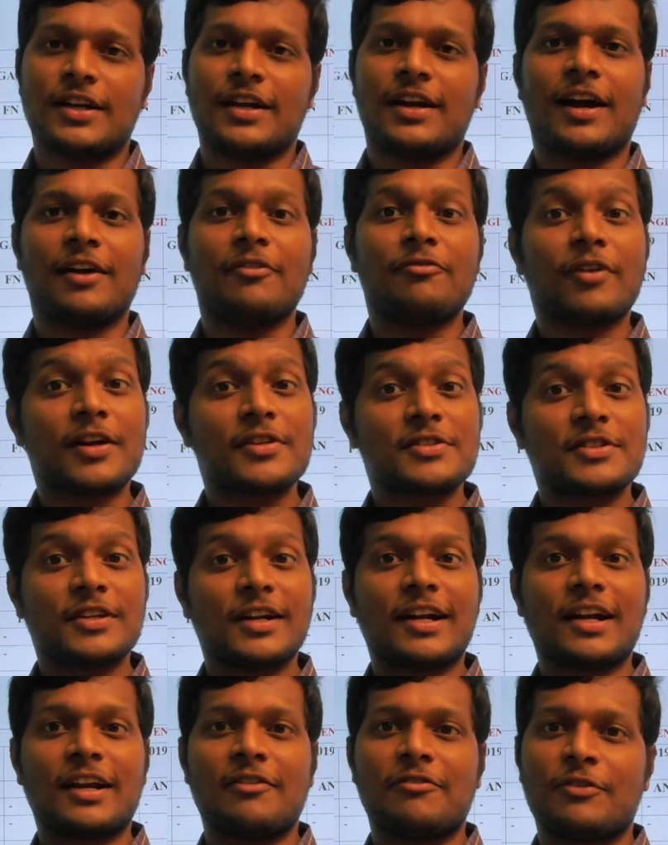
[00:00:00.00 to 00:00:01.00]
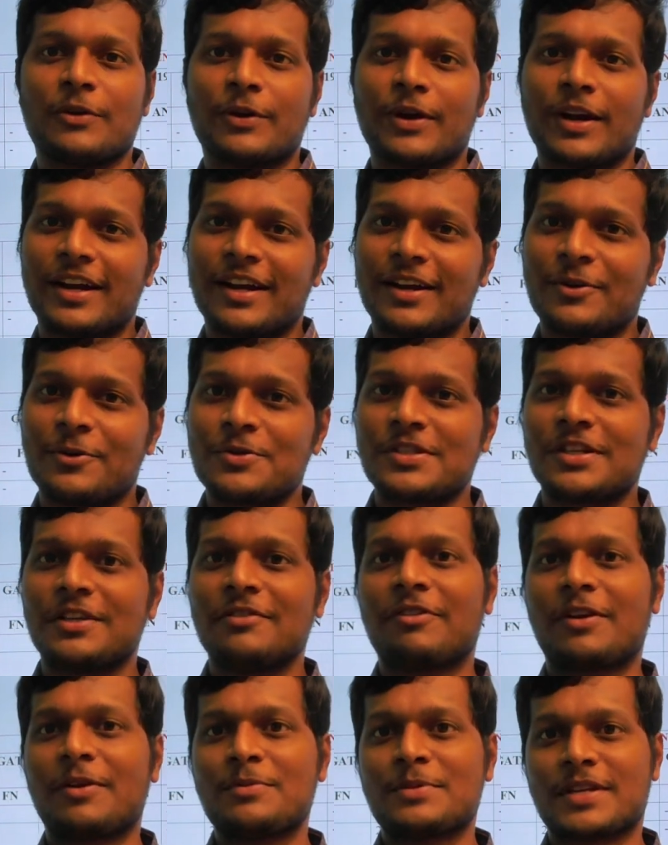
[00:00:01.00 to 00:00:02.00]
unfortunately if you get a question
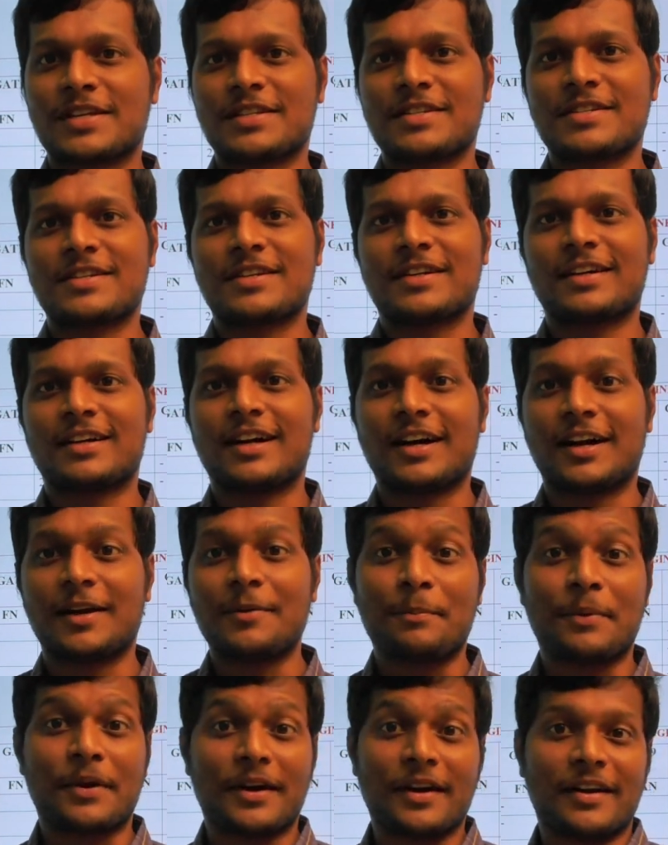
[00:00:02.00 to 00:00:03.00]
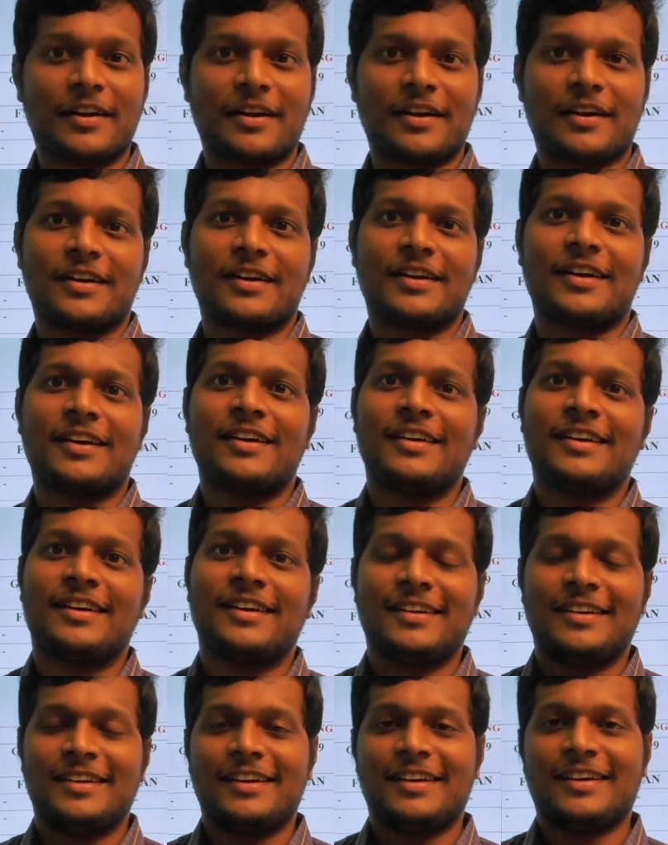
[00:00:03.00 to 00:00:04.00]
from such uh, unpredicted
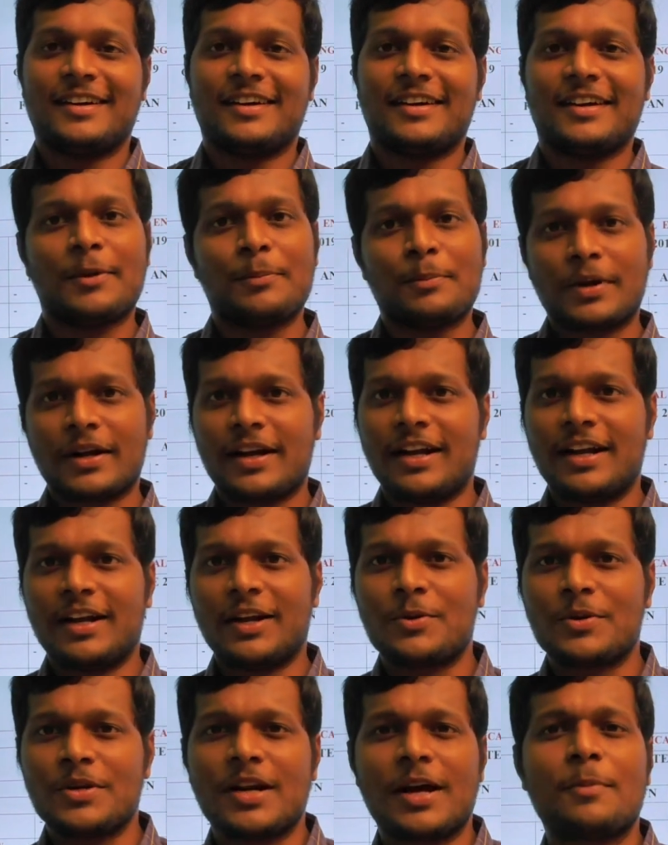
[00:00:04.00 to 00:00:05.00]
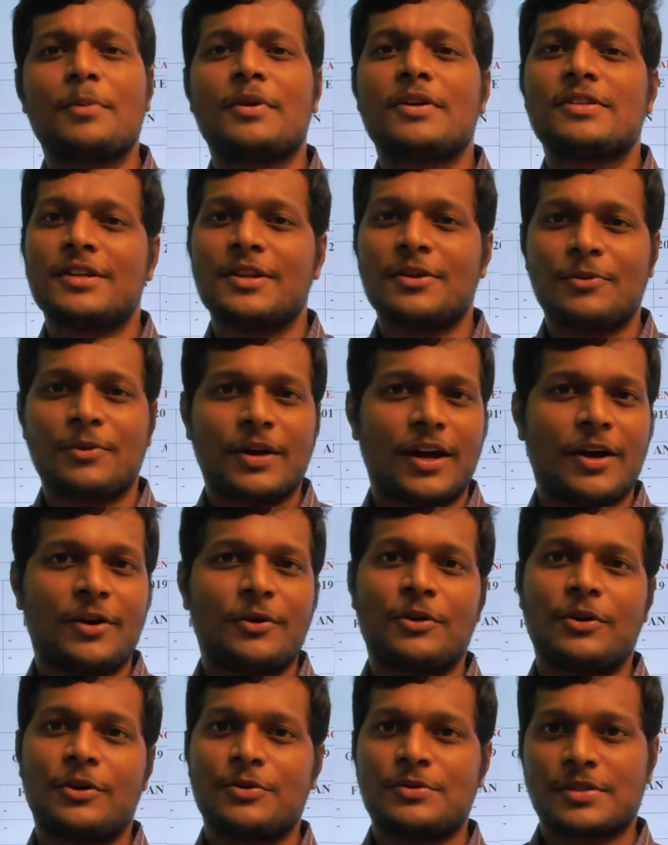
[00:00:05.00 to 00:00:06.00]
uh, empirical equation obviously we have
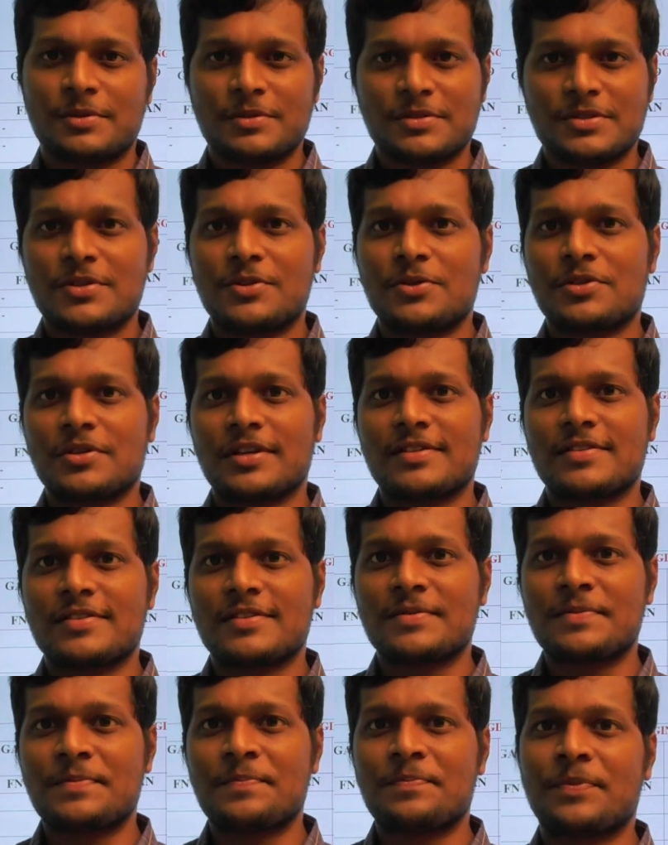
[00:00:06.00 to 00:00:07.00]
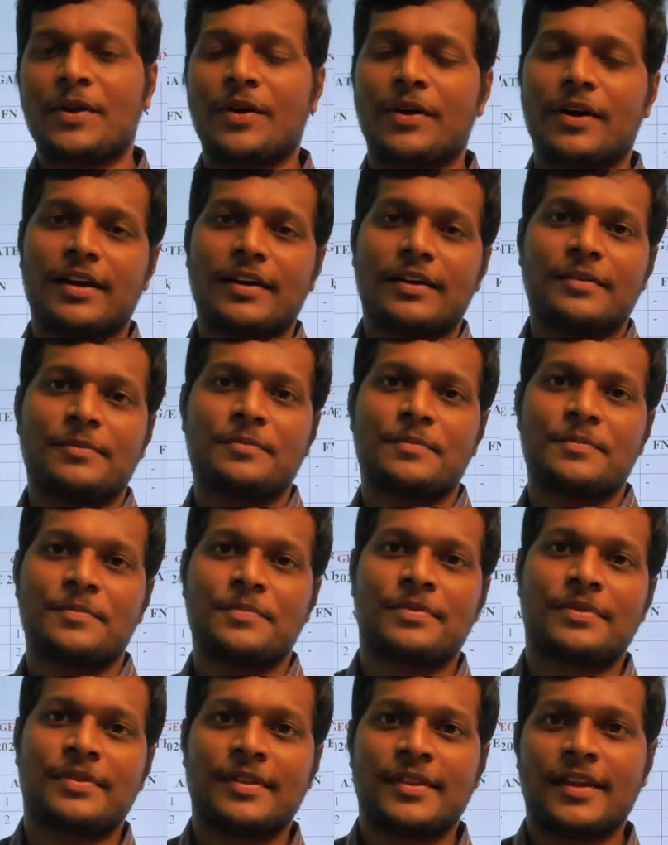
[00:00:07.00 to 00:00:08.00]
to leave such questions okay
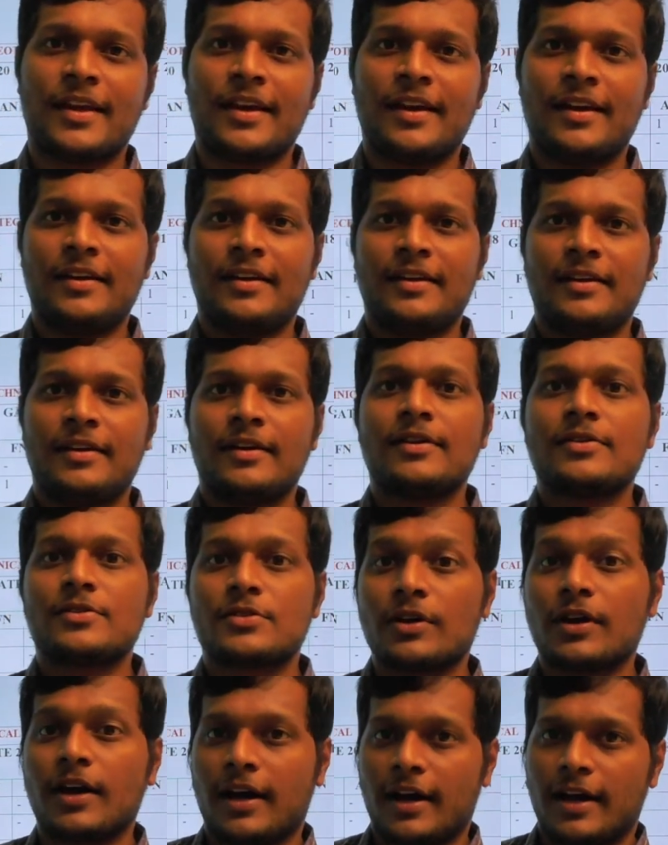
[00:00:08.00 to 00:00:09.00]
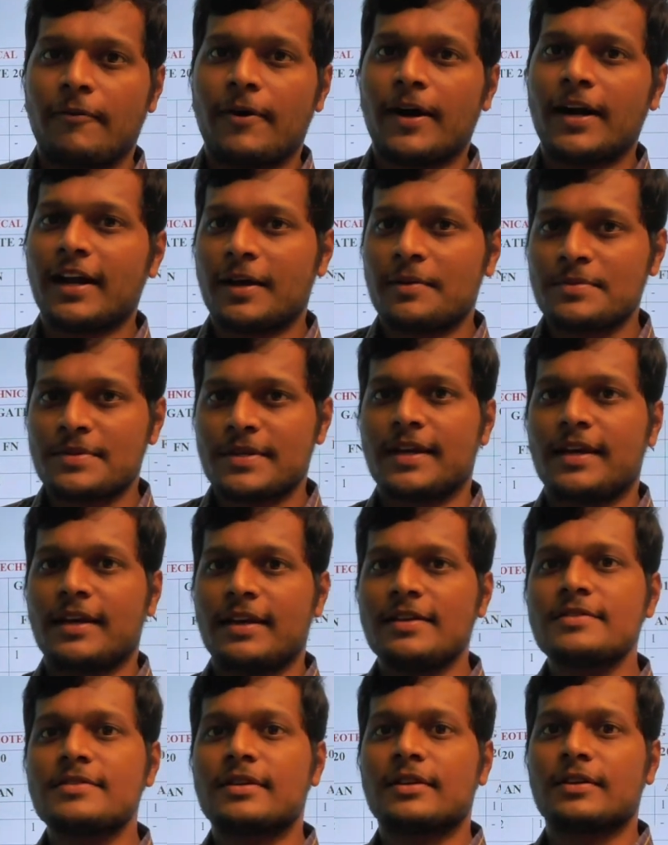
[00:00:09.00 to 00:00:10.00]
so uh, what i am saying
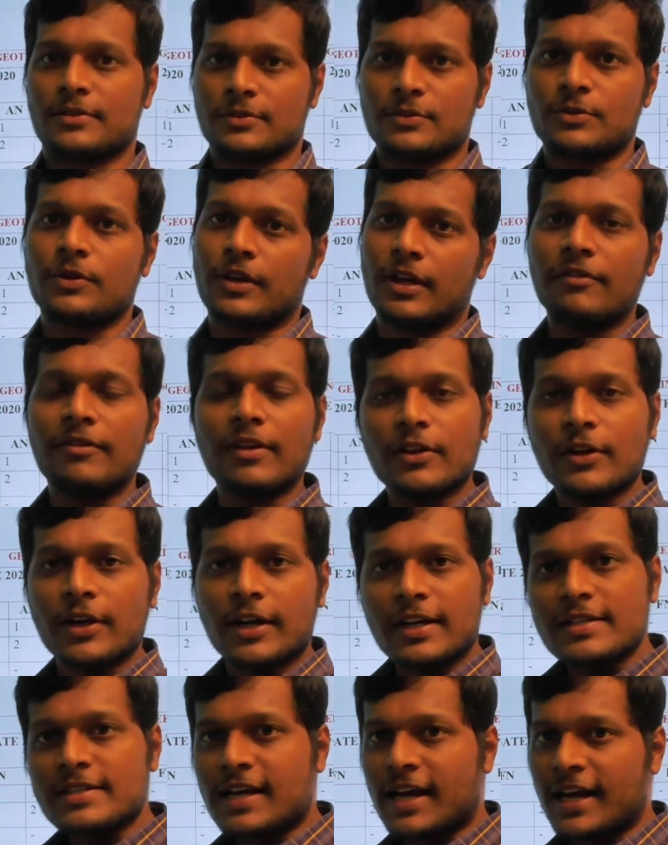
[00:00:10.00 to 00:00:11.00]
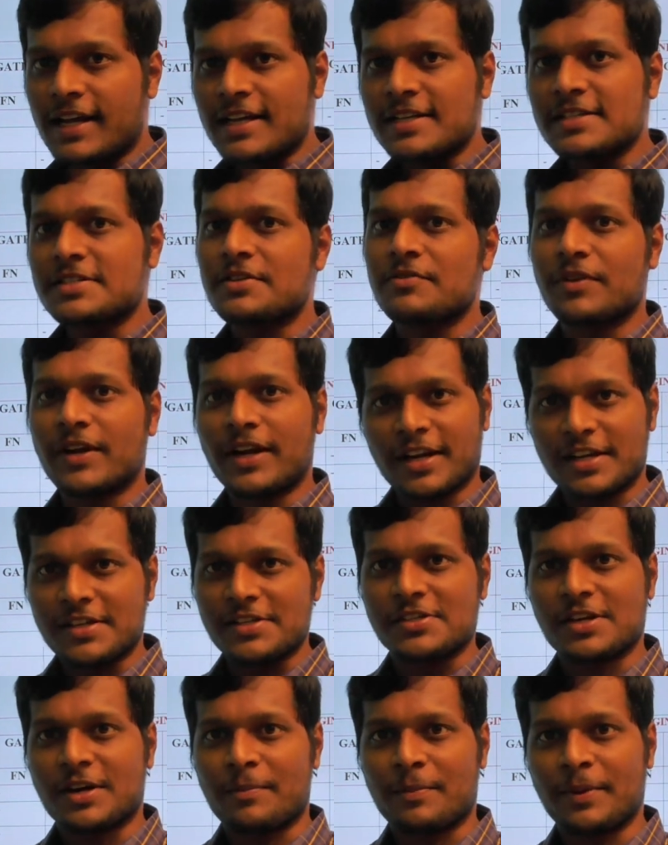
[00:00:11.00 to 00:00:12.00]
is so even though it is highest
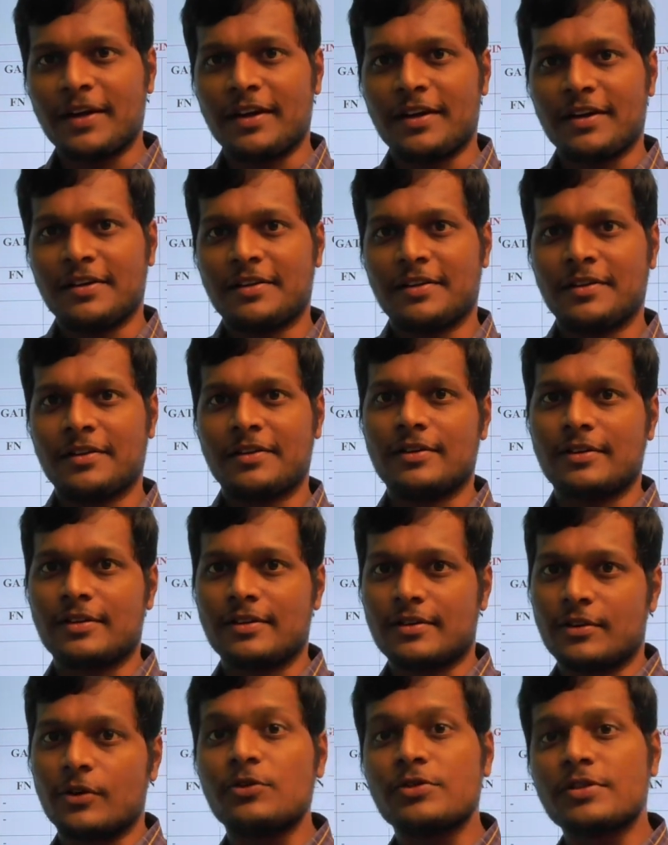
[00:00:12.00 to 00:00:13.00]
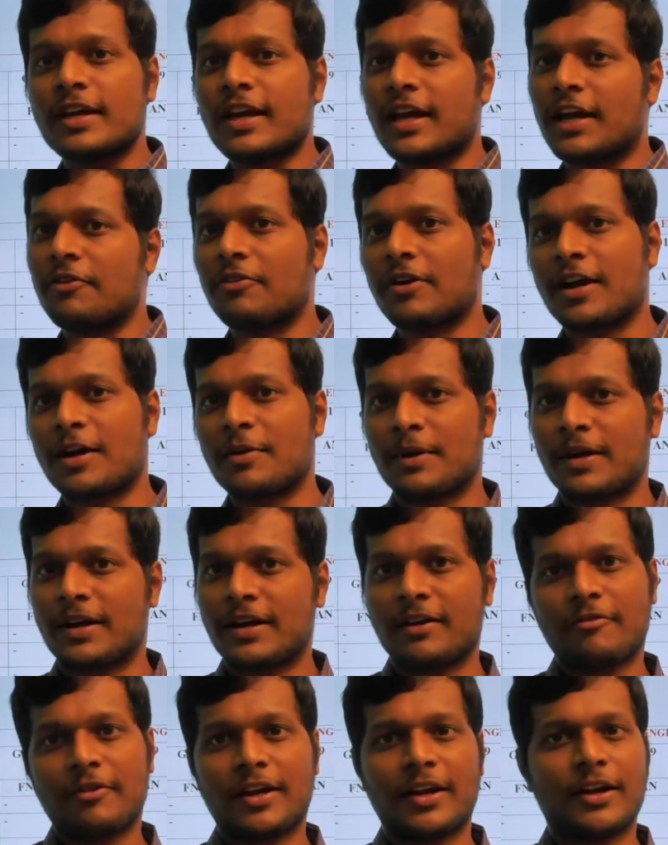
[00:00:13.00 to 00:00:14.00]
weightage topic you see
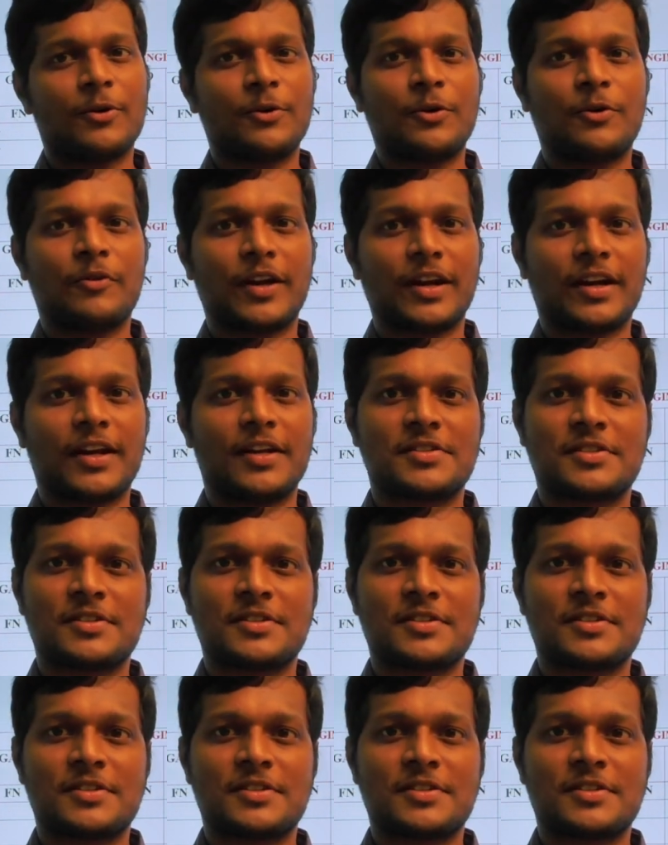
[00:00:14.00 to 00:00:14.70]
environmental very good weightage